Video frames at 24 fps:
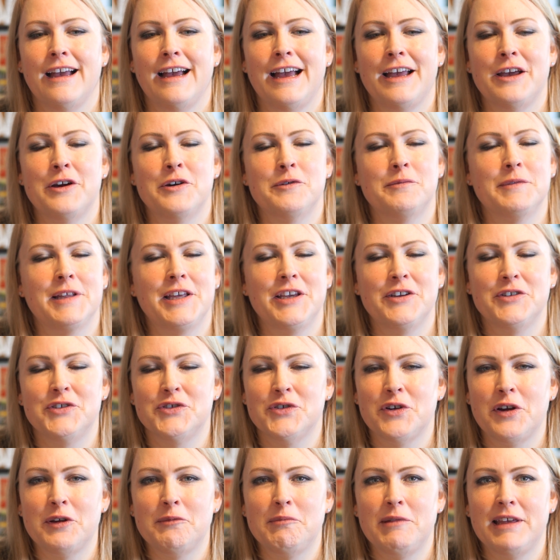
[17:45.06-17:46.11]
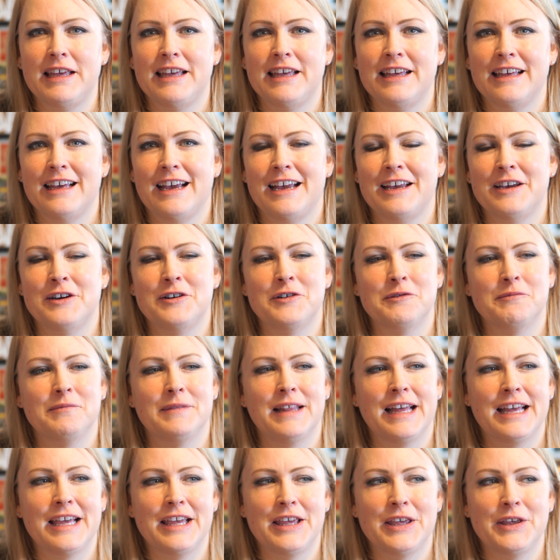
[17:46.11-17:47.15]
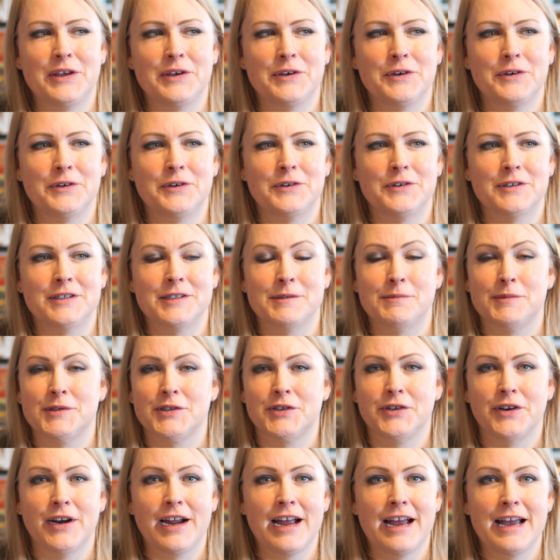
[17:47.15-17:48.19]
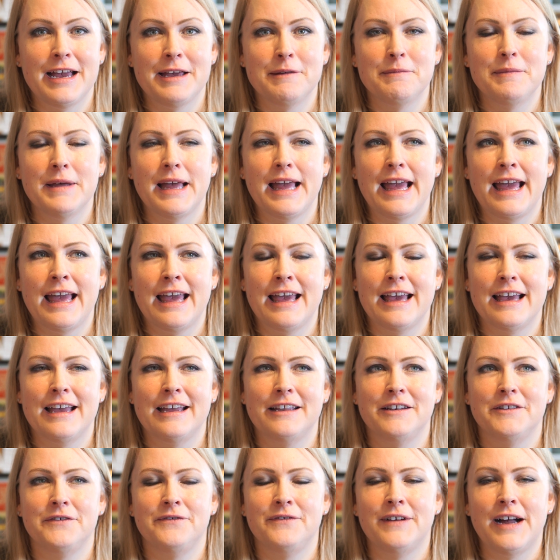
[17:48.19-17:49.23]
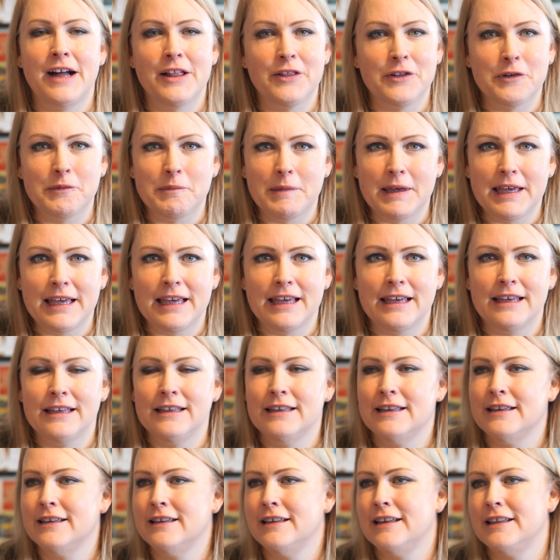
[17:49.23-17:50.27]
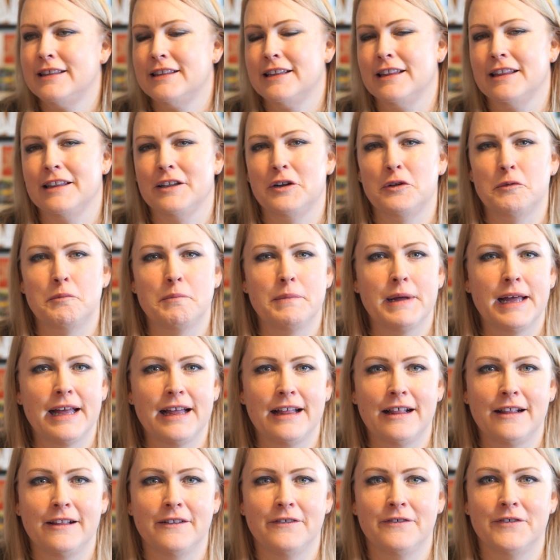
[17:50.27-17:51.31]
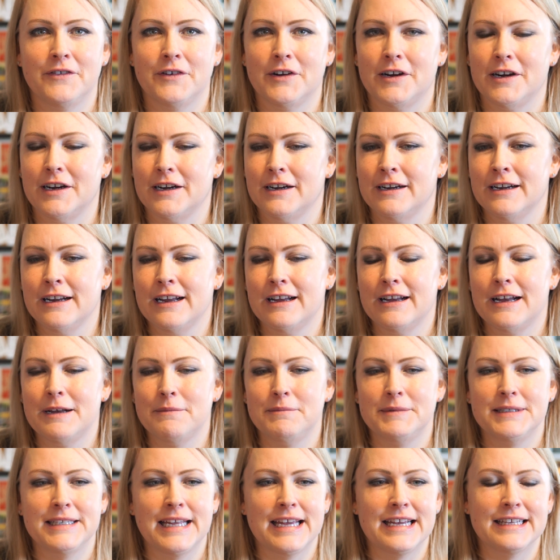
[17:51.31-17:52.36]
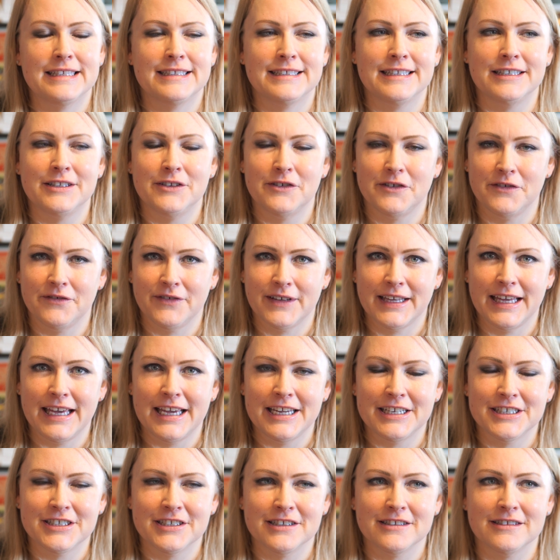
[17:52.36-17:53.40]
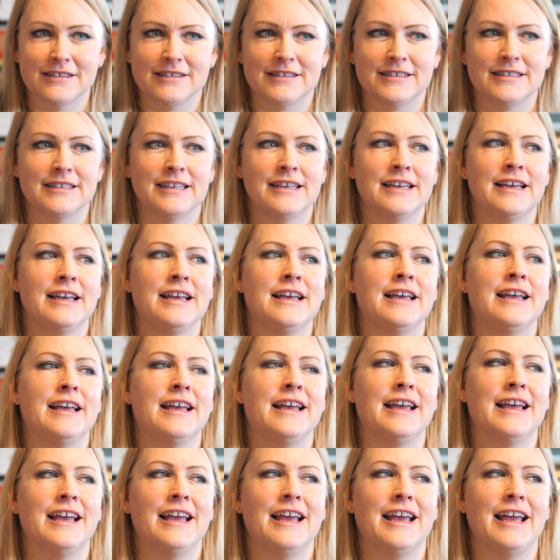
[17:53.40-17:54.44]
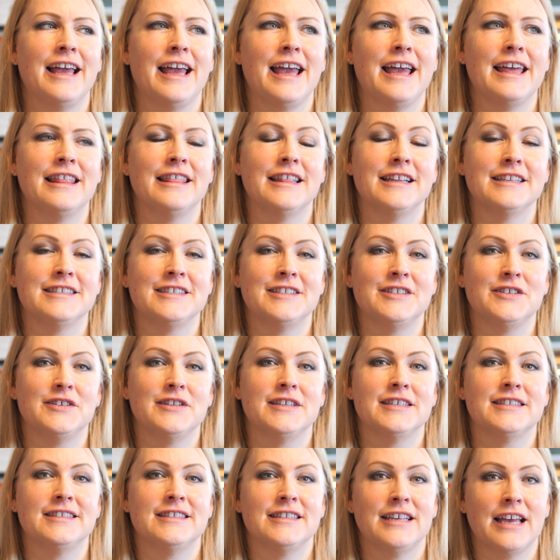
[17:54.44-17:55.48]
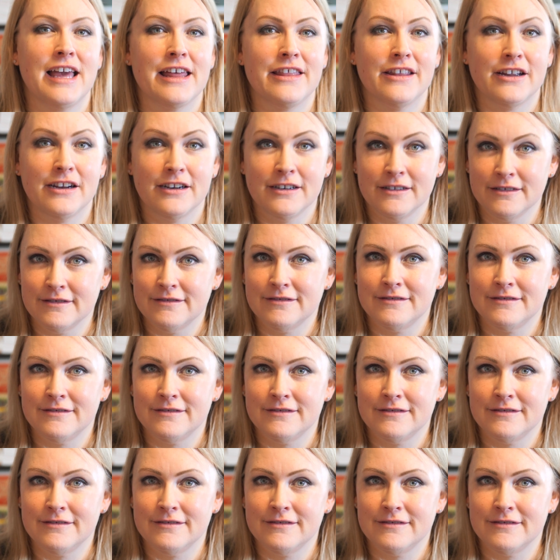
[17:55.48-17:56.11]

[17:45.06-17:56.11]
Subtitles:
I hope that you join me. I hope that you subscribe and follow me. Hit the little bell for updates and notifications, and let's do this together.